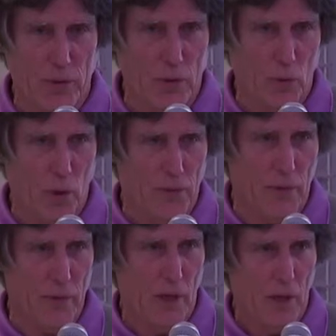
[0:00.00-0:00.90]
Kristen
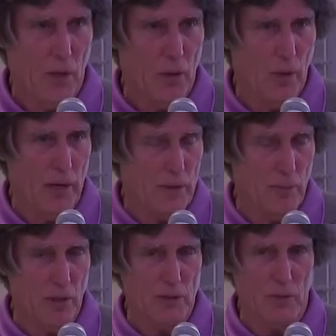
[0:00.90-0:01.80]
Orphan, who has a
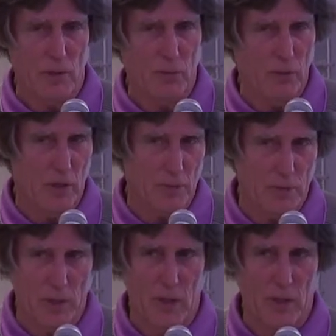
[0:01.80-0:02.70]
ministry that has
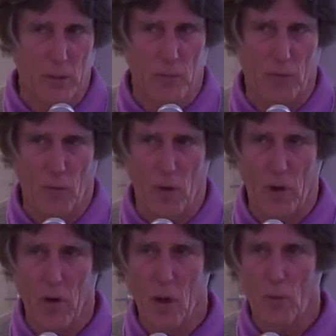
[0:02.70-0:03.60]
presented here
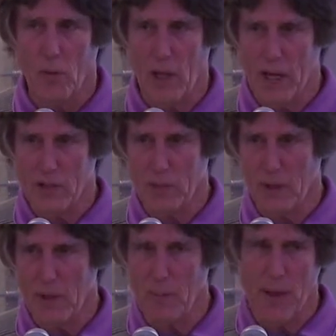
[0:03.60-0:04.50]
before will actually
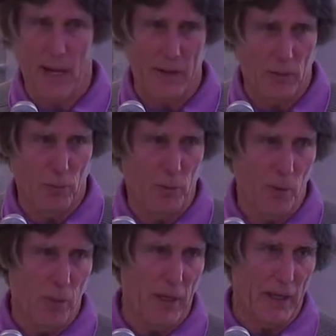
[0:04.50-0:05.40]
be the band that will
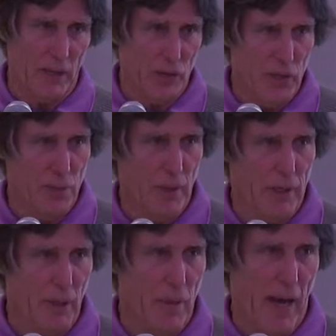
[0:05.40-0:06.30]
be playing. She's played
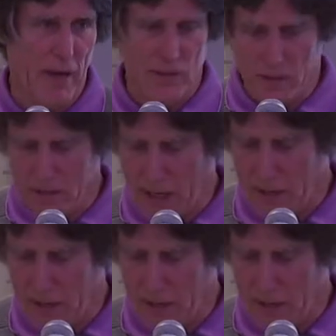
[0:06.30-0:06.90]
in the past and is